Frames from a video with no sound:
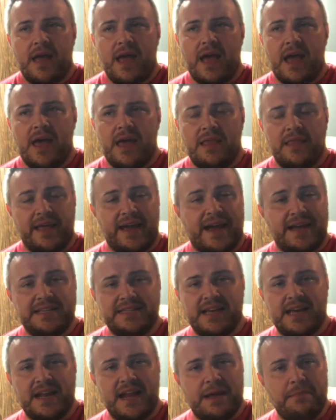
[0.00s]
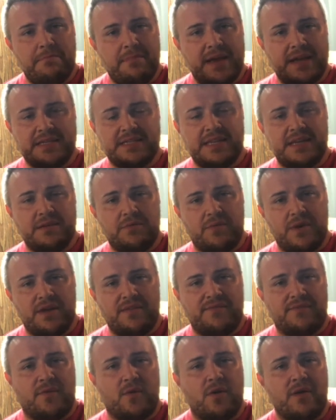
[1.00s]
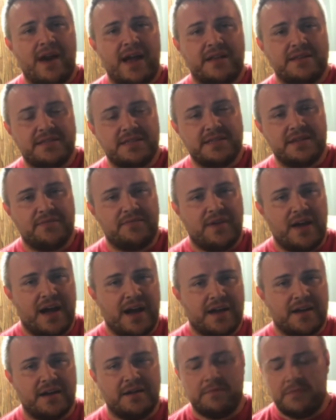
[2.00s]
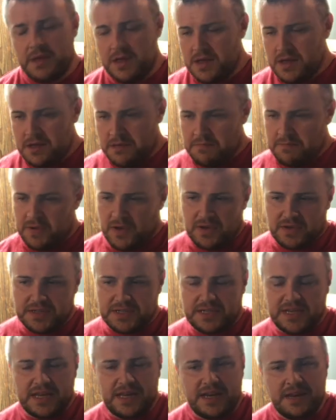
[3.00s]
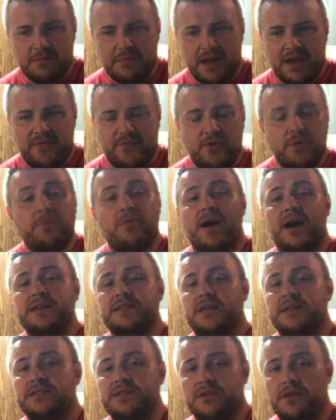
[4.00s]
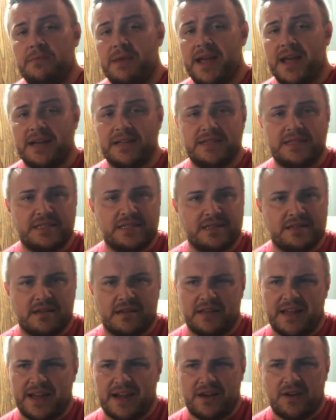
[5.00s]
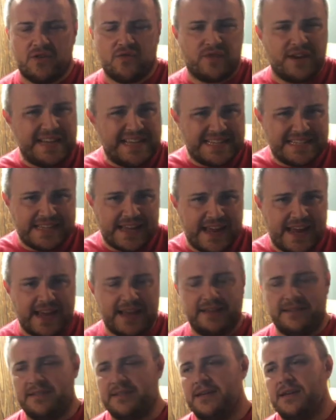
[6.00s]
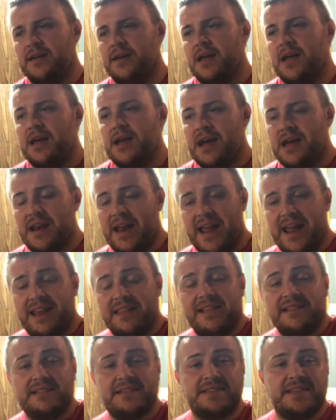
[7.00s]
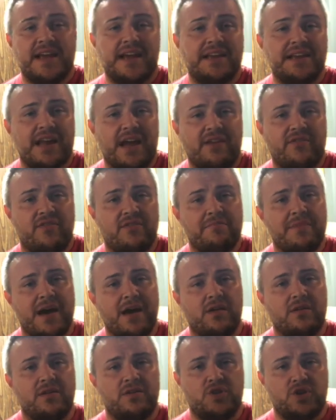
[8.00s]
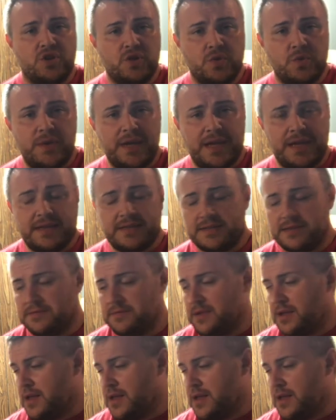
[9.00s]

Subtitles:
And like I said, I mixed it with 4 ounces of vodka, pulsed it in my food processor to make us like a gritty sand, and I added that to secondary for about 2 weeks.